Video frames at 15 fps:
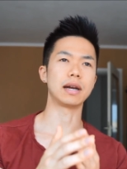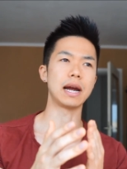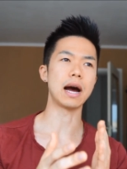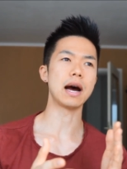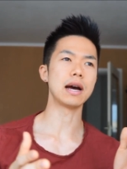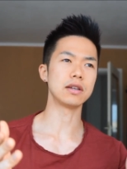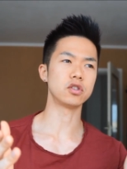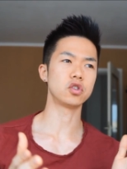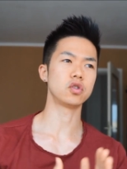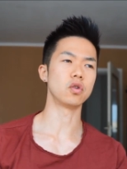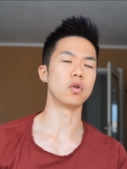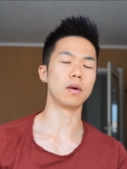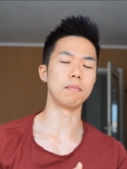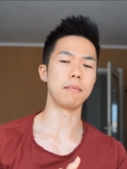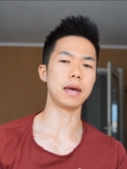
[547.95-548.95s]
guys
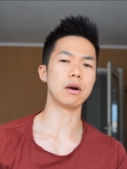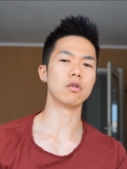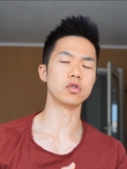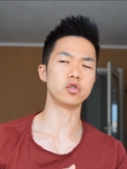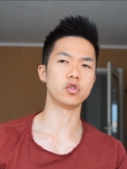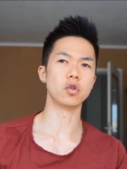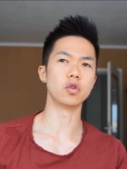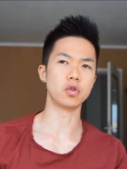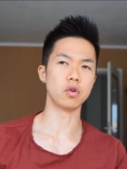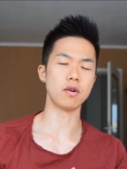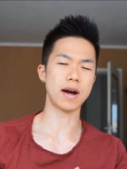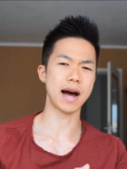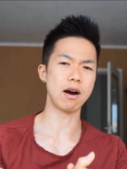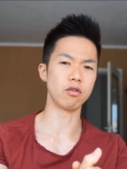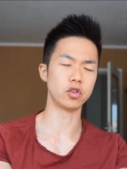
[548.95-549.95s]
or males don't know
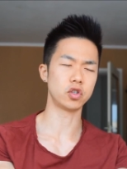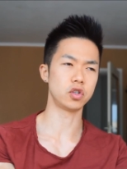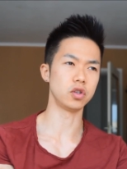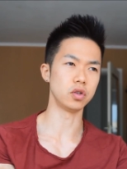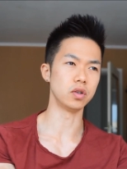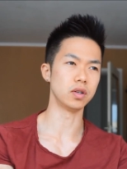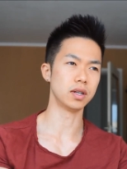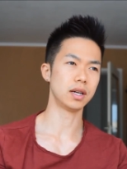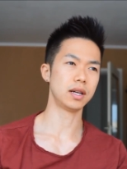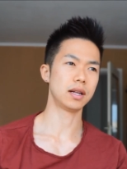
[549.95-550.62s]
how to